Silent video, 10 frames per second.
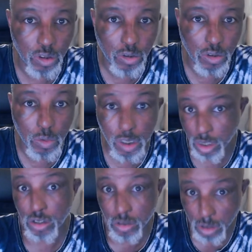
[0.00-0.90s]
which
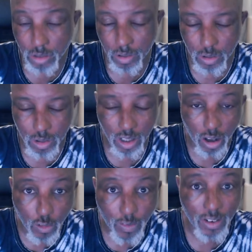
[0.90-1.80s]
is the
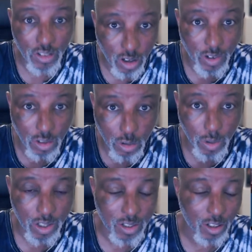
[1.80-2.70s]
co-founder and director, who
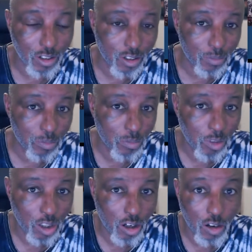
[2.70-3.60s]
is
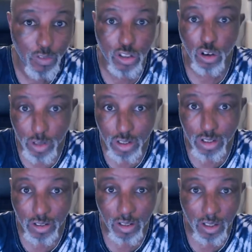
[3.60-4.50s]
Arthur Torrington,